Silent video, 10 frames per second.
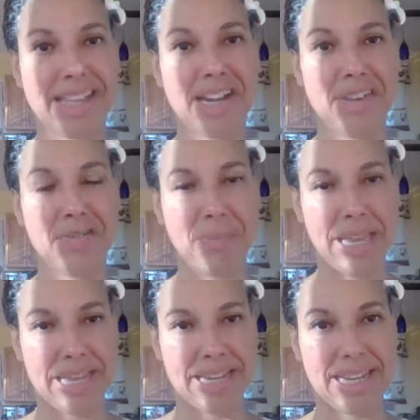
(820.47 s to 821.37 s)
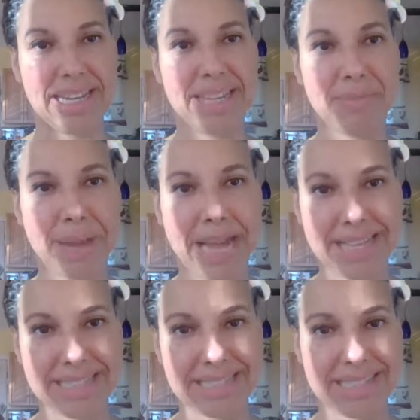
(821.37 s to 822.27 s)
that I've made in the
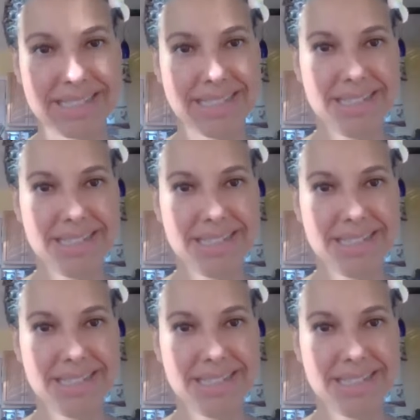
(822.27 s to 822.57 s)
past.